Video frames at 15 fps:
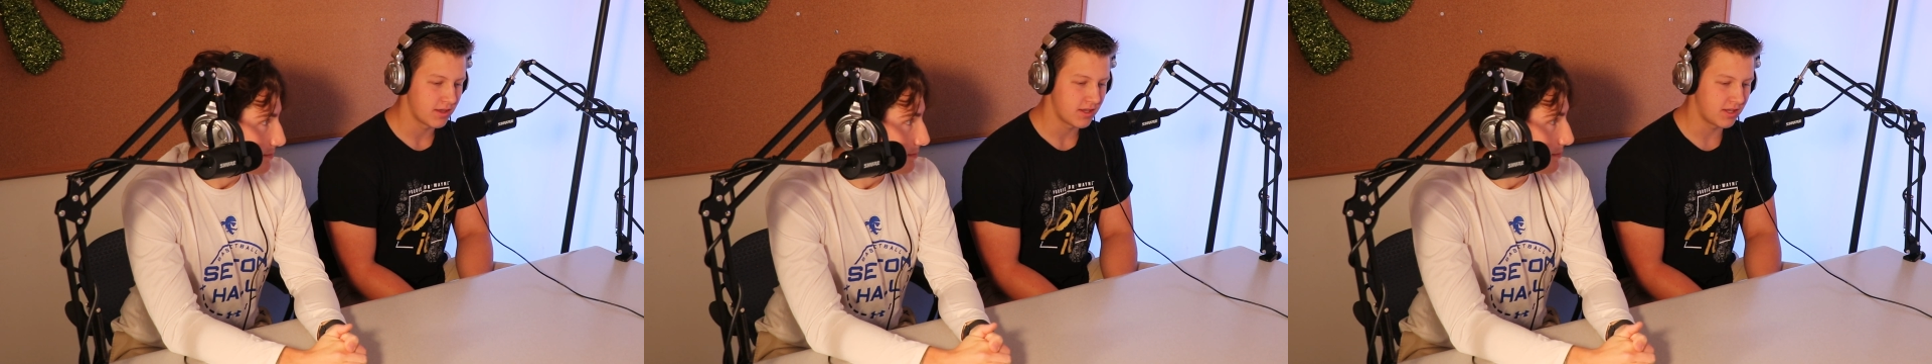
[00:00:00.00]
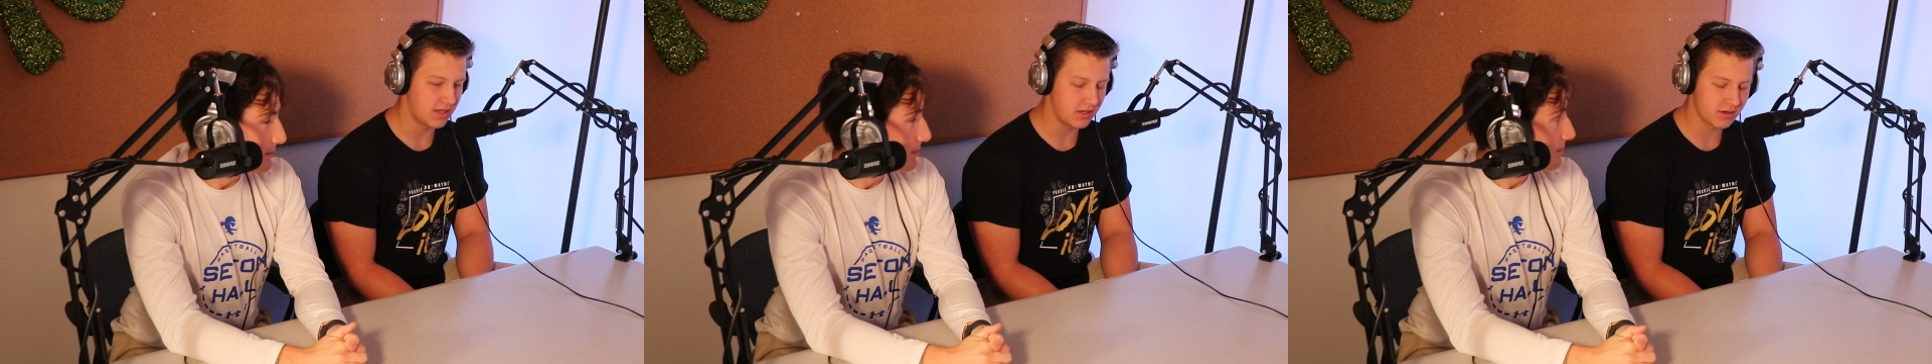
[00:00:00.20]

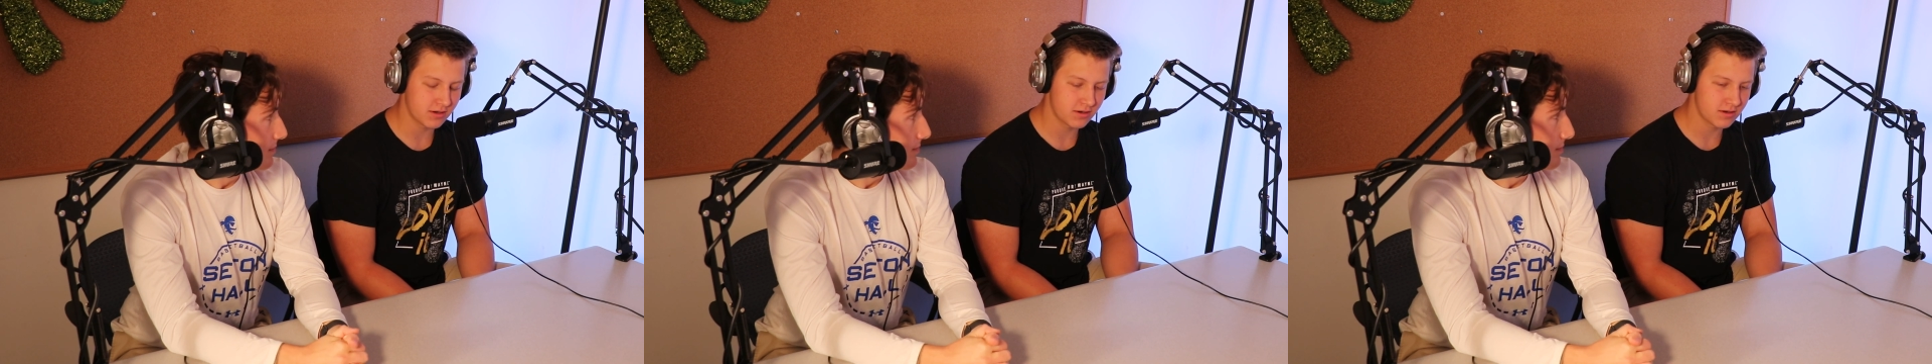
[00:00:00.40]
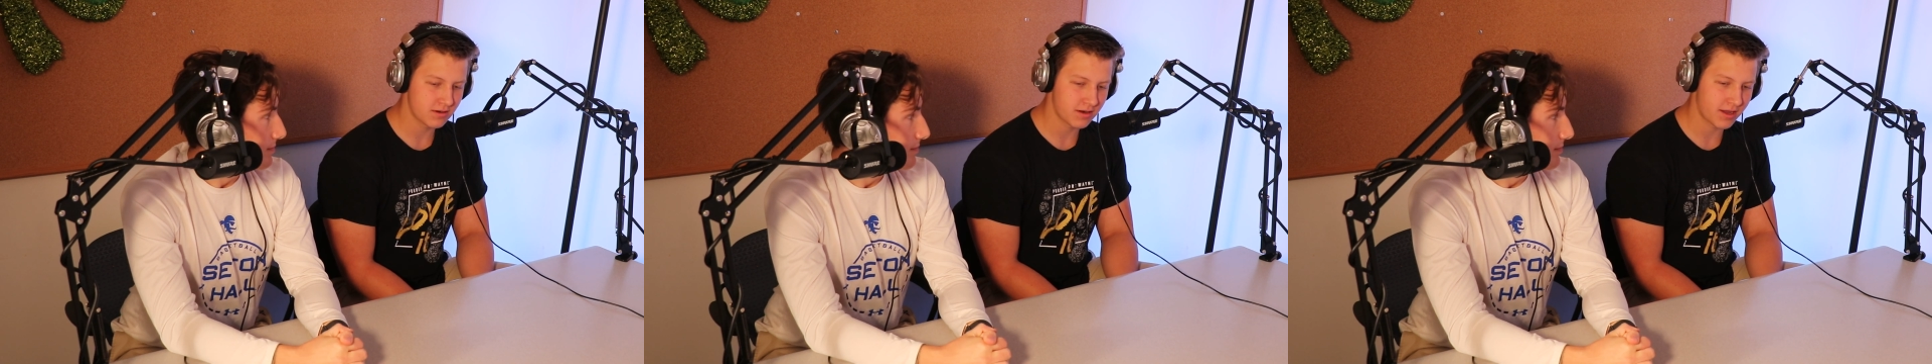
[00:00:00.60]

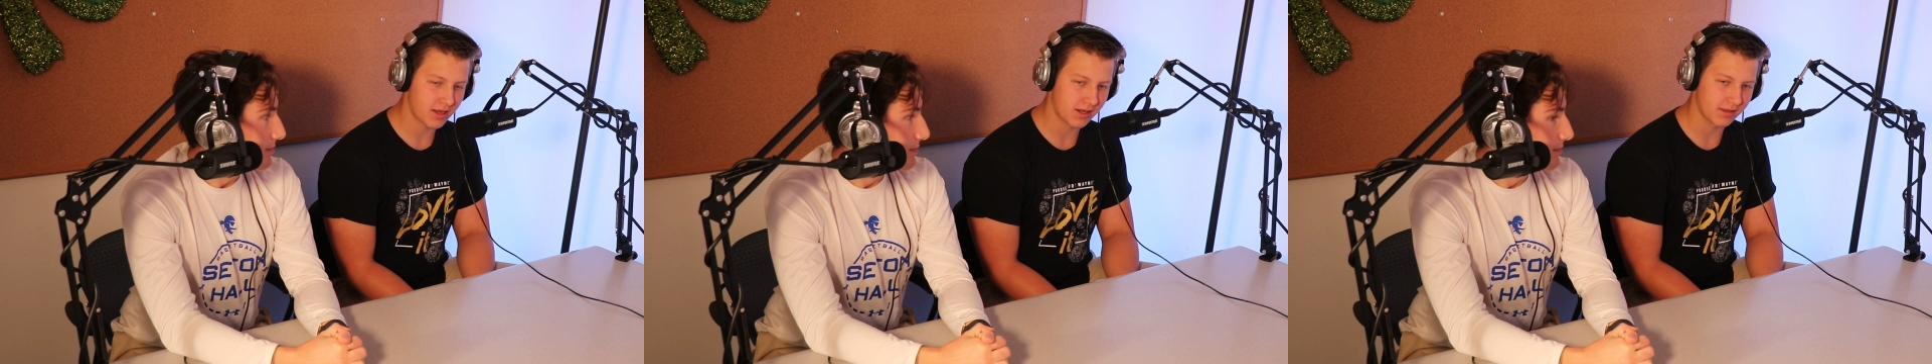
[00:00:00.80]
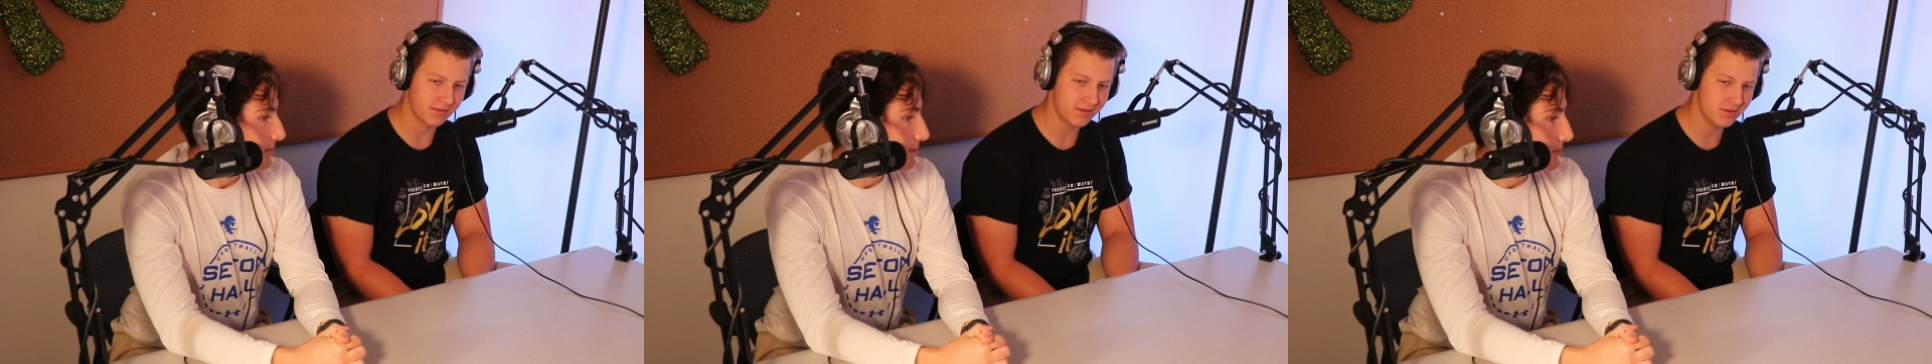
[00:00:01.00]
here
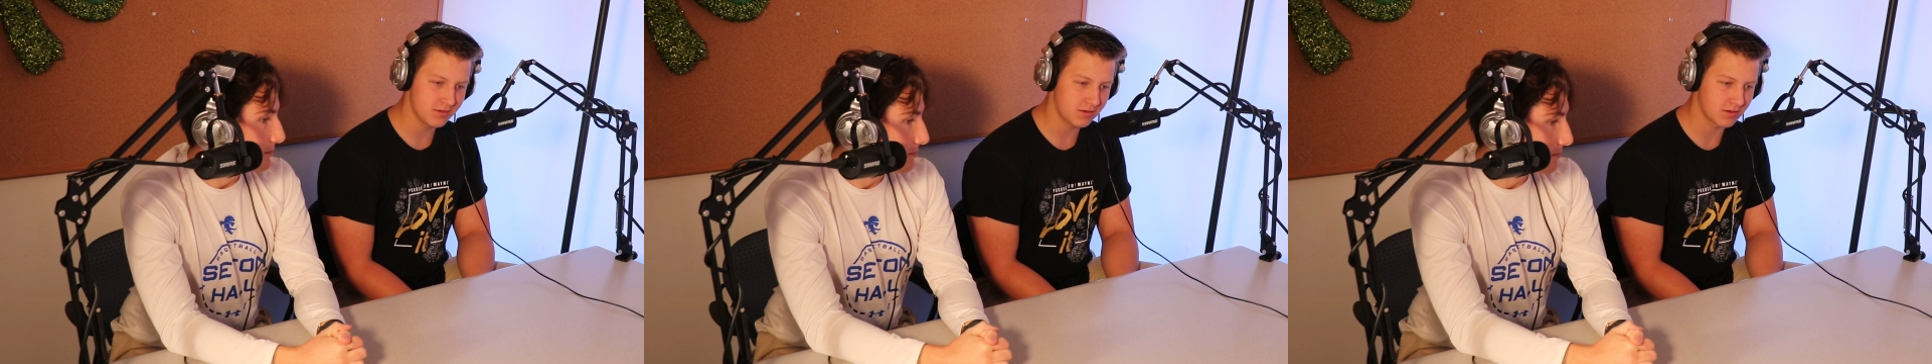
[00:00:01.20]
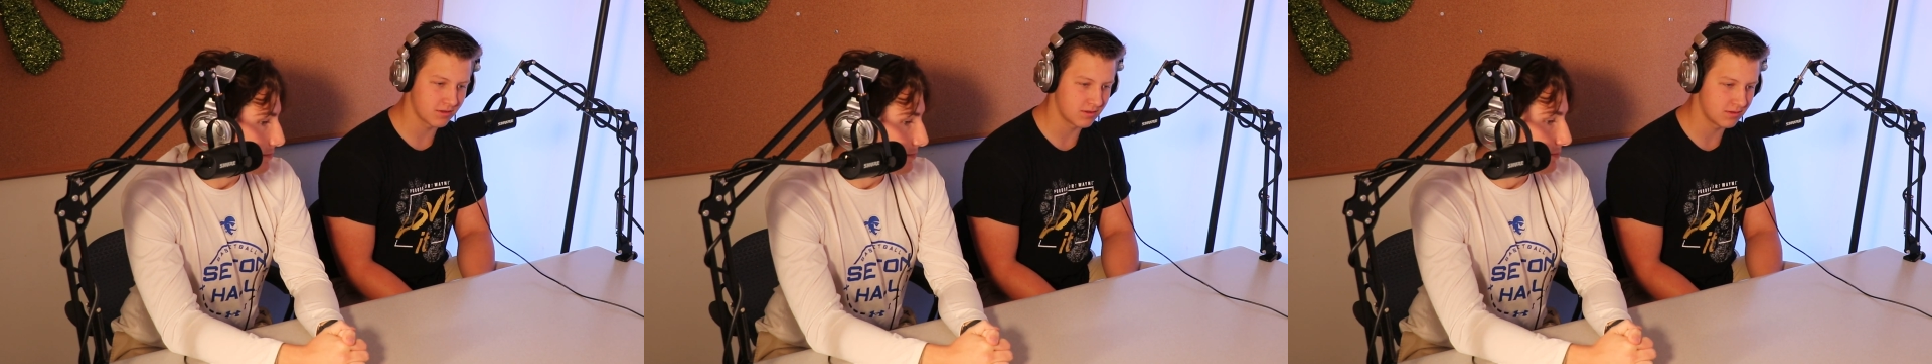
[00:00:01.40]
at
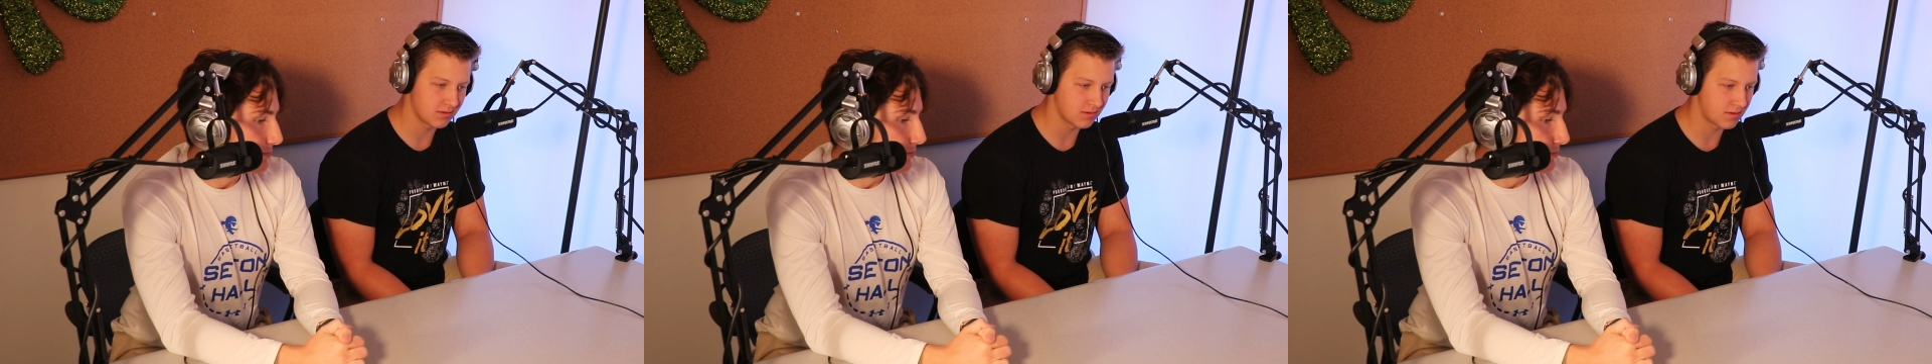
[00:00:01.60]
Cathedral on